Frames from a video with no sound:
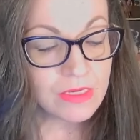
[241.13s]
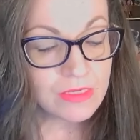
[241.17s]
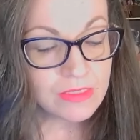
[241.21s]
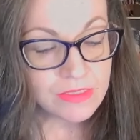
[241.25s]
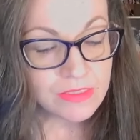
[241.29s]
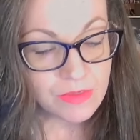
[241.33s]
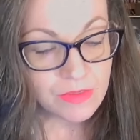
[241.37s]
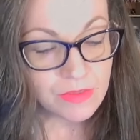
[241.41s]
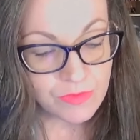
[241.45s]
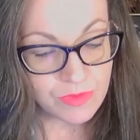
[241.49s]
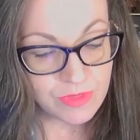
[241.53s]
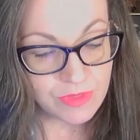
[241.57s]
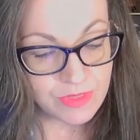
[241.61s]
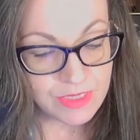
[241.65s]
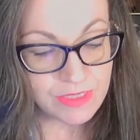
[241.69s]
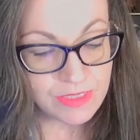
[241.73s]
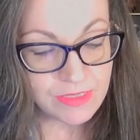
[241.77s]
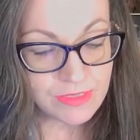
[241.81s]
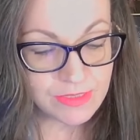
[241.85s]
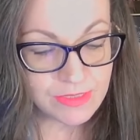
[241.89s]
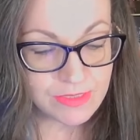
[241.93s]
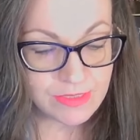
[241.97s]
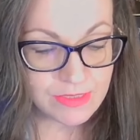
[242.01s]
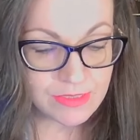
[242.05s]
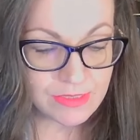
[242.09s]
So this
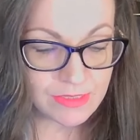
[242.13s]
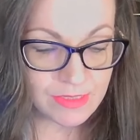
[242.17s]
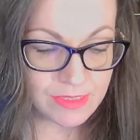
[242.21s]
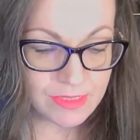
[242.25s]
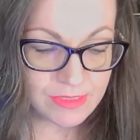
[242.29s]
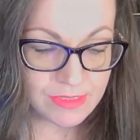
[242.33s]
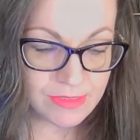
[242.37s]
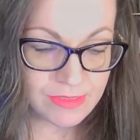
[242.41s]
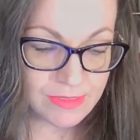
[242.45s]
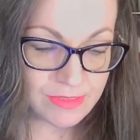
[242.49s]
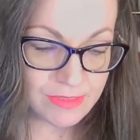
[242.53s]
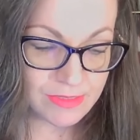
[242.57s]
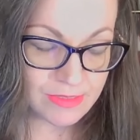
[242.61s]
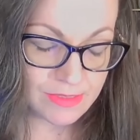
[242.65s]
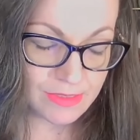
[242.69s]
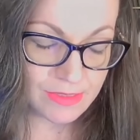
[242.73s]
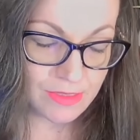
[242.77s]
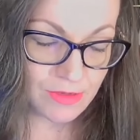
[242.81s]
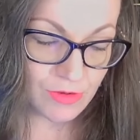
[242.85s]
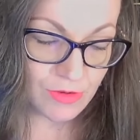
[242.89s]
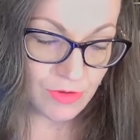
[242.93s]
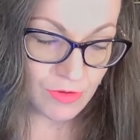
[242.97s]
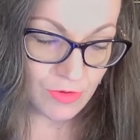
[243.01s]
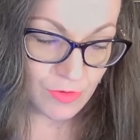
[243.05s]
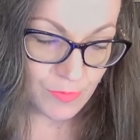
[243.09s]
is
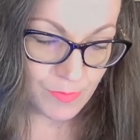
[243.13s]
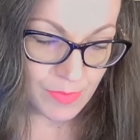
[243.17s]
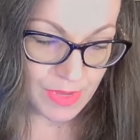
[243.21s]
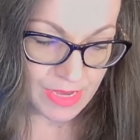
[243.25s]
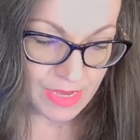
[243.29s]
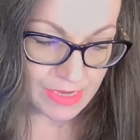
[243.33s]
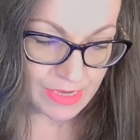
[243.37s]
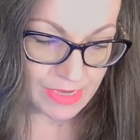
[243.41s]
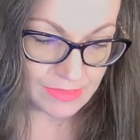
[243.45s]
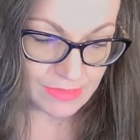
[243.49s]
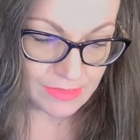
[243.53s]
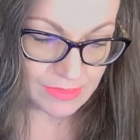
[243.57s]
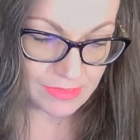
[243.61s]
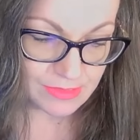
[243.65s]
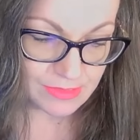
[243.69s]
her past.